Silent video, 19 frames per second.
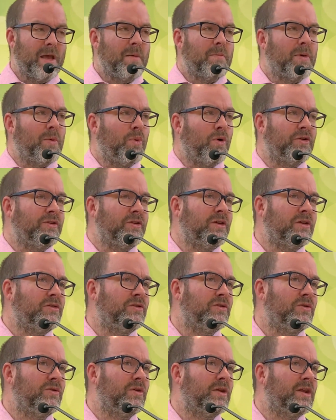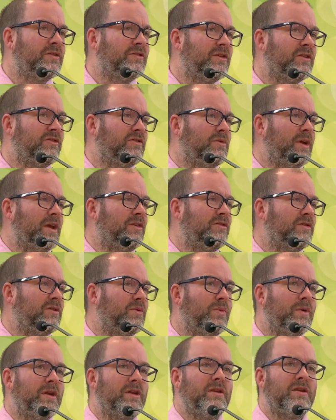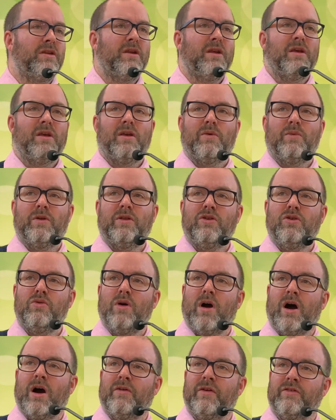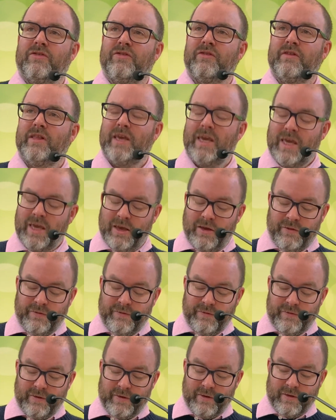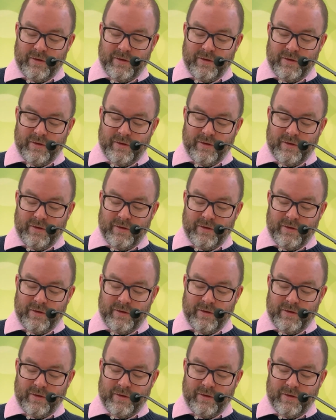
But what do you do in a situation when you are a slave?